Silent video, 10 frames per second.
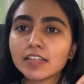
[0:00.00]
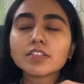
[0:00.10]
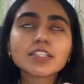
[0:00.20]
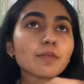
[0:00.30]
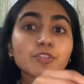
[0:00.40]

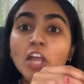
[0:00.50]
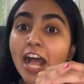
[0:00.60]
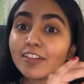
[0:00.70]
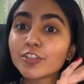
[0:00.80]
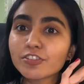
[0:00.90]
some
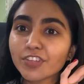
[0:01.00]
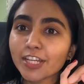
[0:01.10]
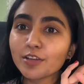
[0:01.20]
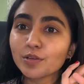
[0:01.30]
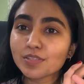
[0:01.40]
challenge
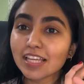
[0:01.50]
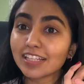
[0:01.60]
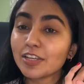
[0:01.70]
videos like